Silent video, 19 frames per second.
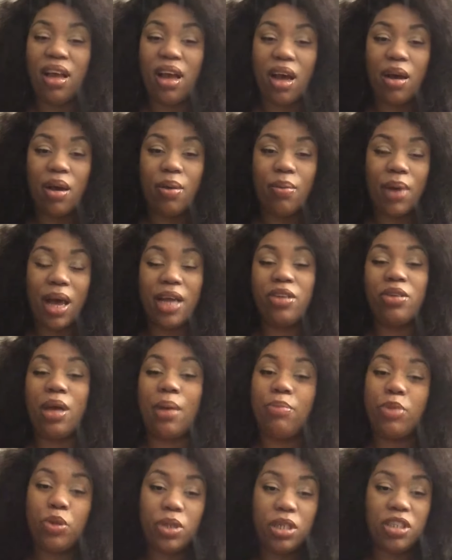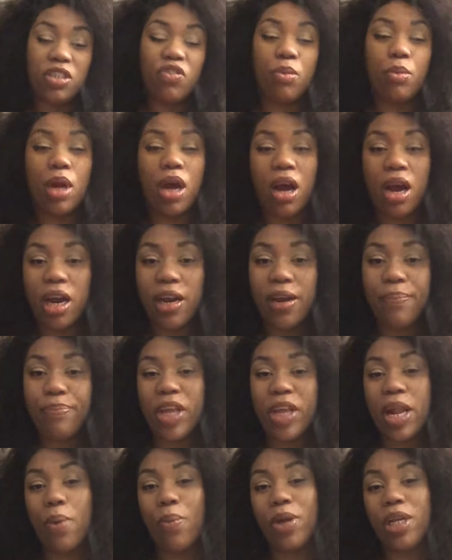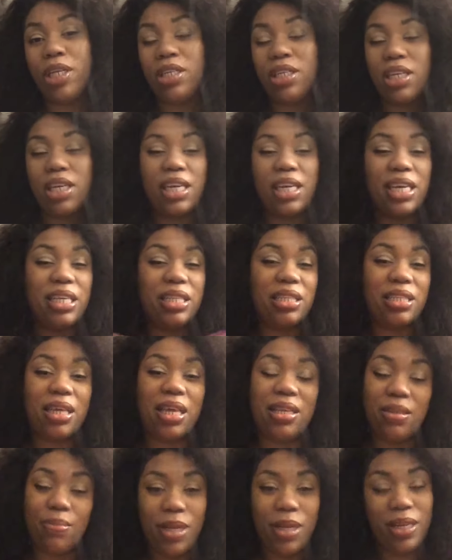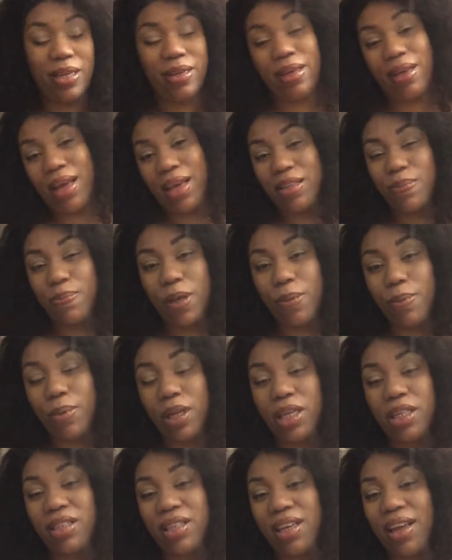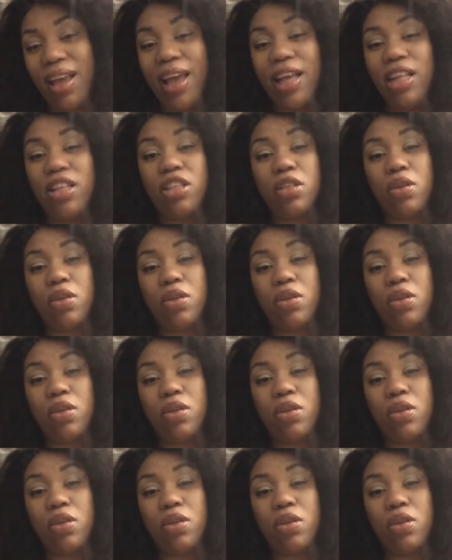I'm doing this from the heart, and I wanted to get to as many as people as it can.